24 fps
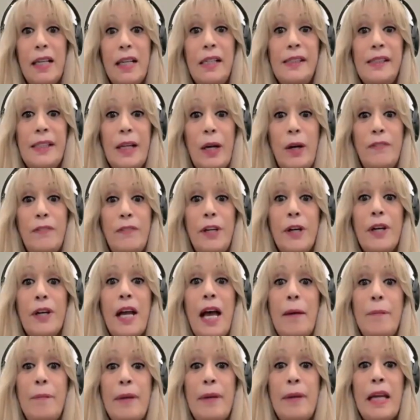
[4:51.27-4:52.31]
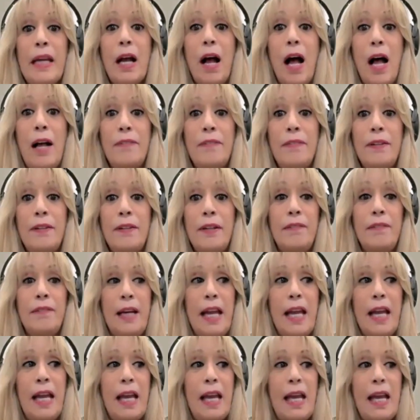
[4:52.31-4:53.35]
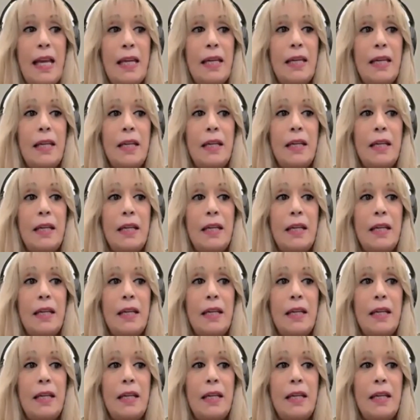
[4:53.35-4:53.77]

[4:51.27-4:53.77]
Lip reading: So if you're coming off of a